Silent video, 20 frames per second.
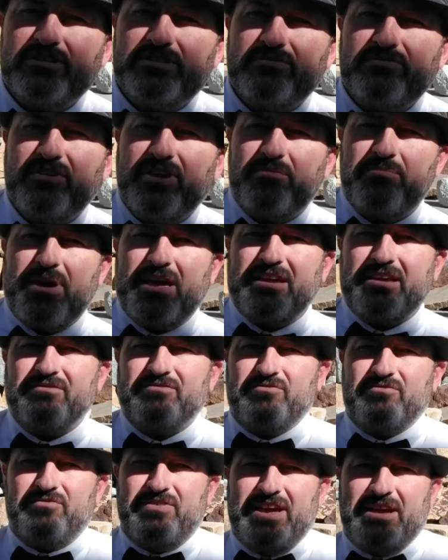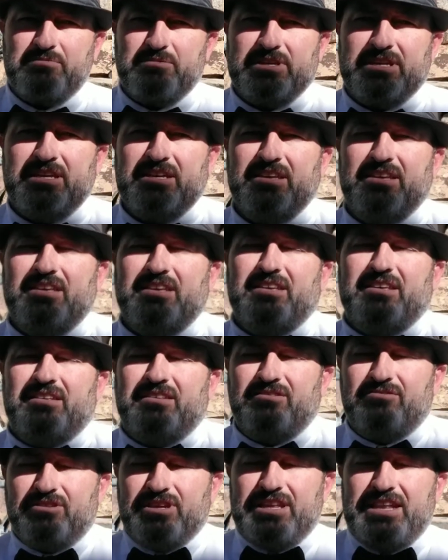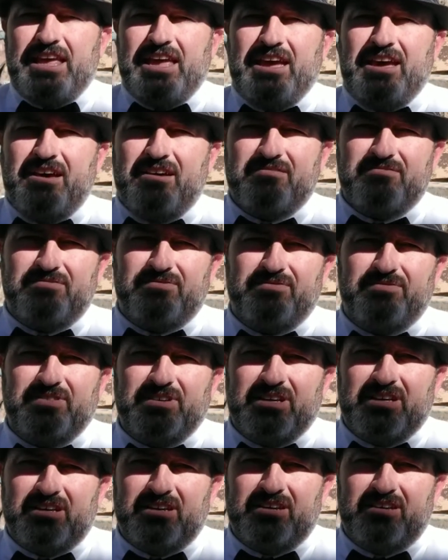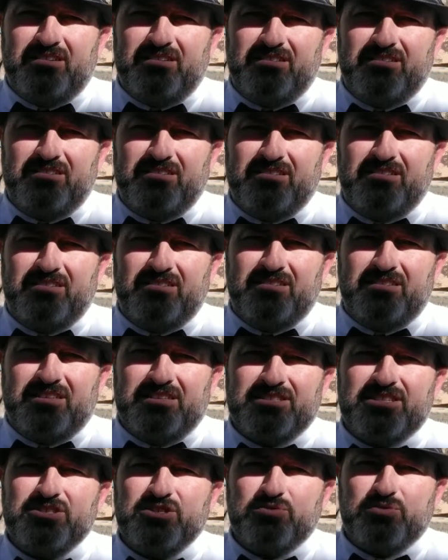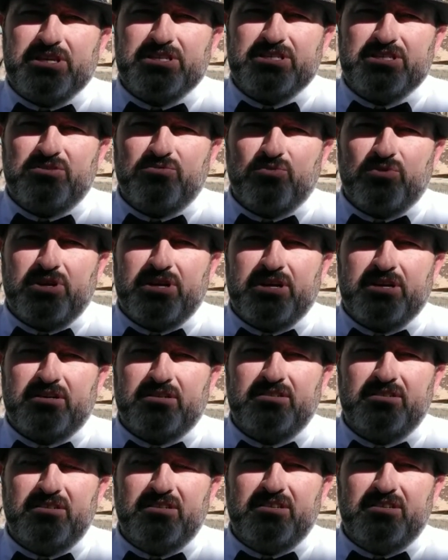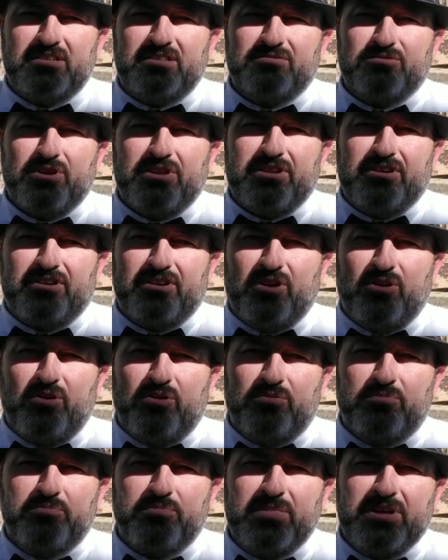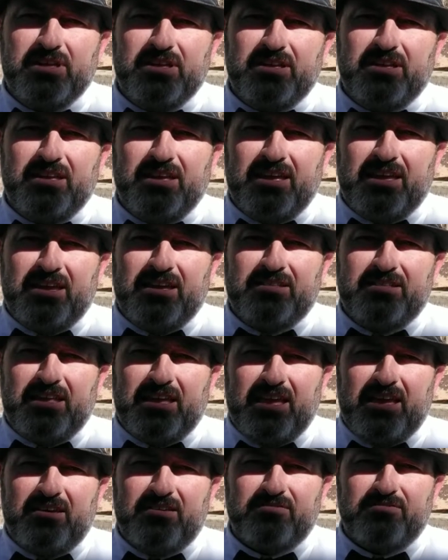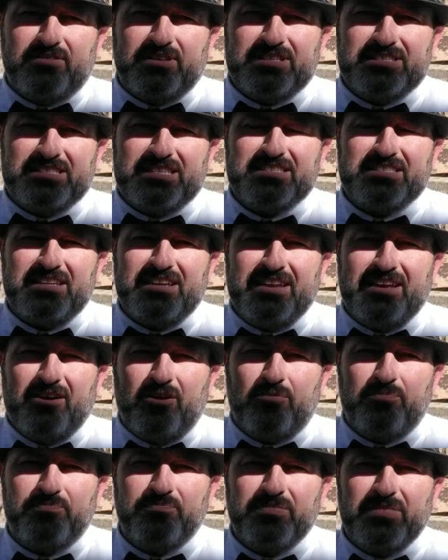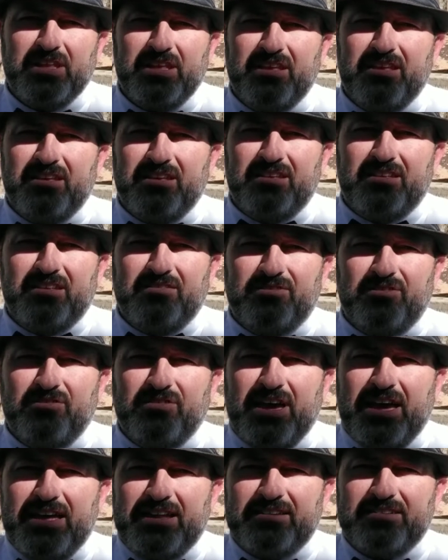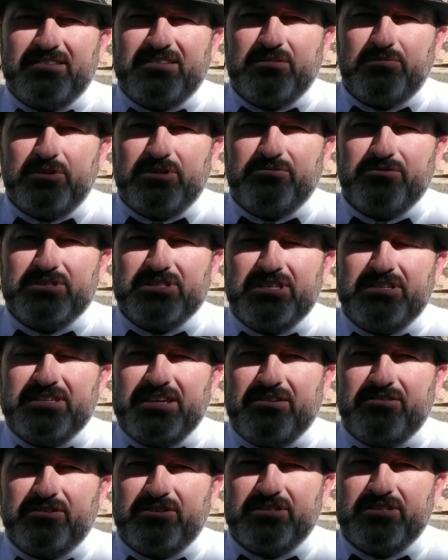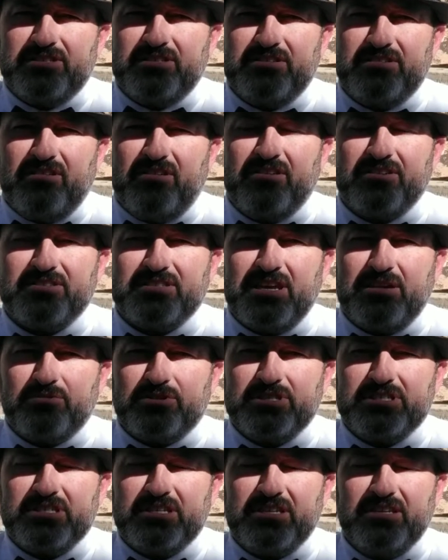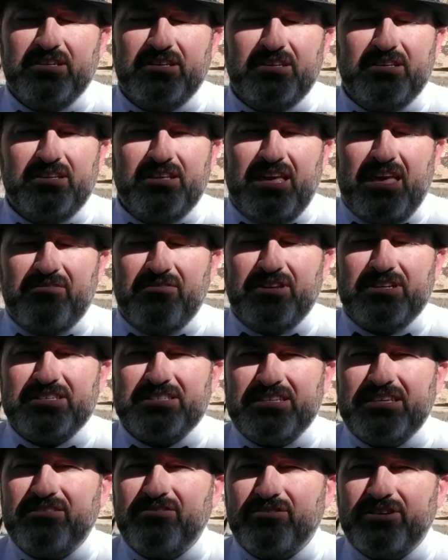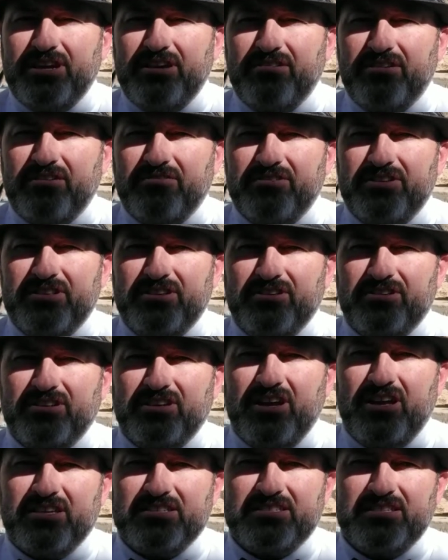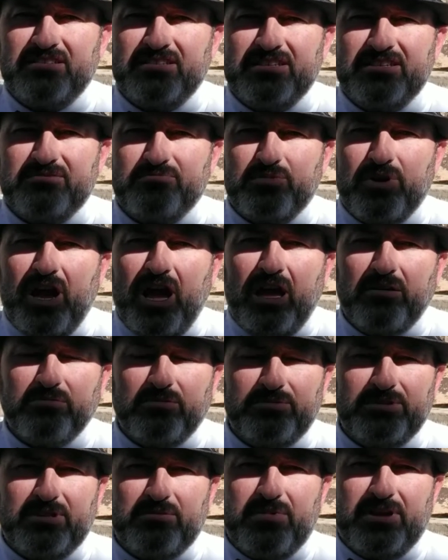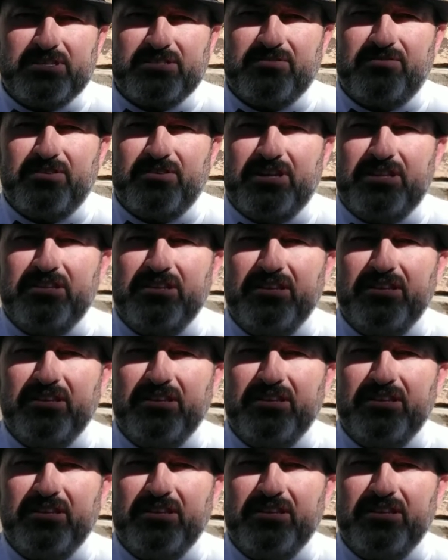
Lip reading: if you get backup from family, you can have the situation where they're at home and they have consistent help. If you've got someone who's sundowners and Alzheimer's, having a single caregiver in there constantly is probably the best fit.